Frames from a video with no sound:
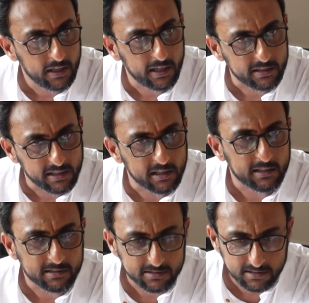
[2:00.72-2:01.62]
and there
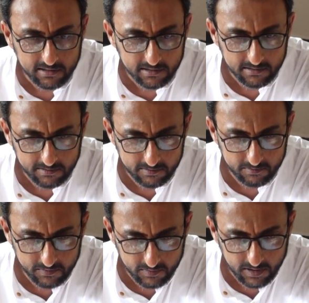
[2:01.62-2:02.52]
are uh,
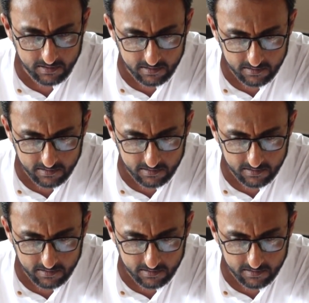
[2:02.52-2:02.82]
uh